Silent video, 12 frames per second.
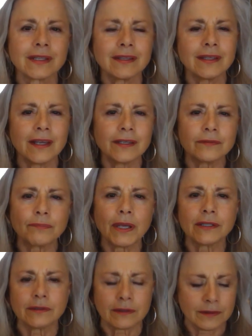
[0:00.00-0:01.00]
The Eight of
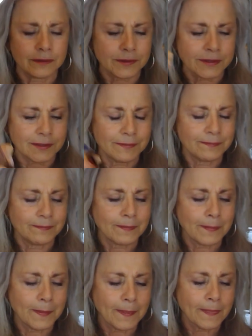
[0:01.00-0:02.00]
Pentacles.
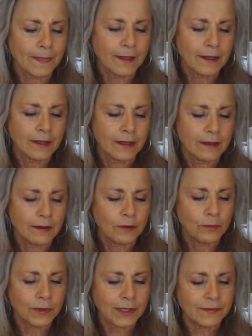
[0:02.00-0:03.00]

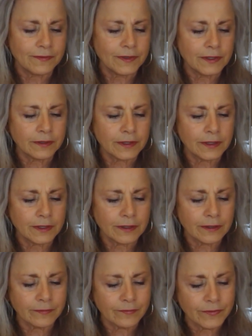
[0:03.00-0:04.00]
What I feel
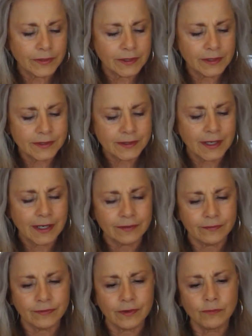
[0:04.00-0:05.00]
here is
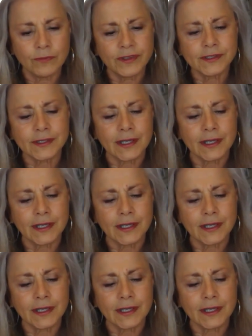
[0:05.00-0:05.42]
that from this